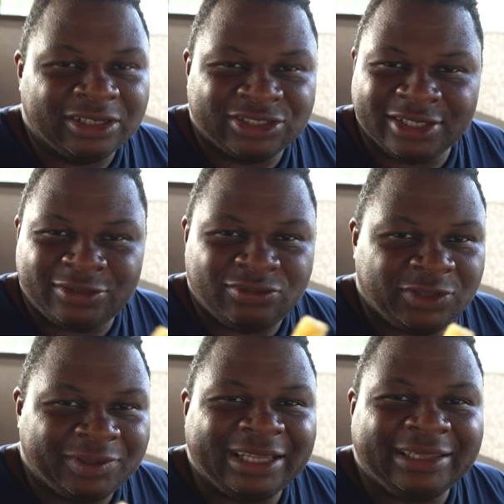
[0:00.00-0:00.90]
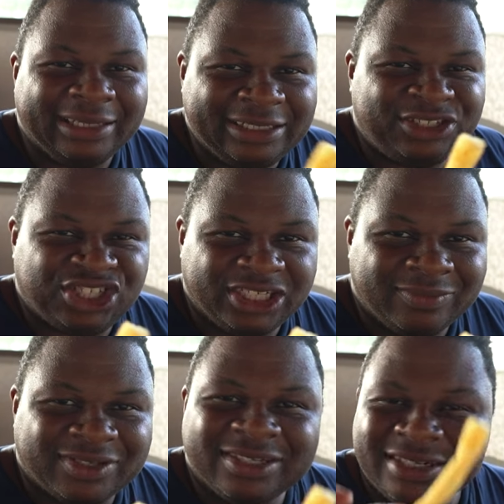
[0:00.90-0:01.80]
just like you see with like Lay's
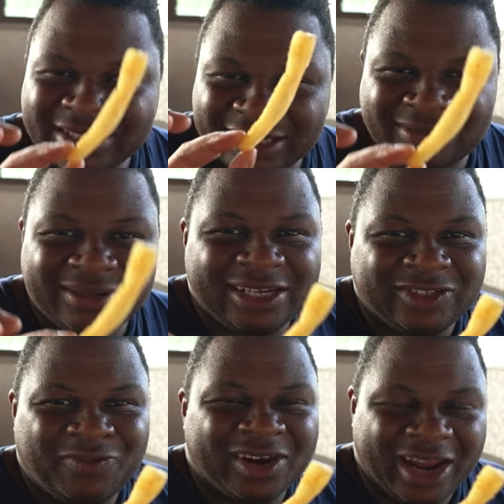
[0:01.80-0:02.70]
chips. That's what I expect.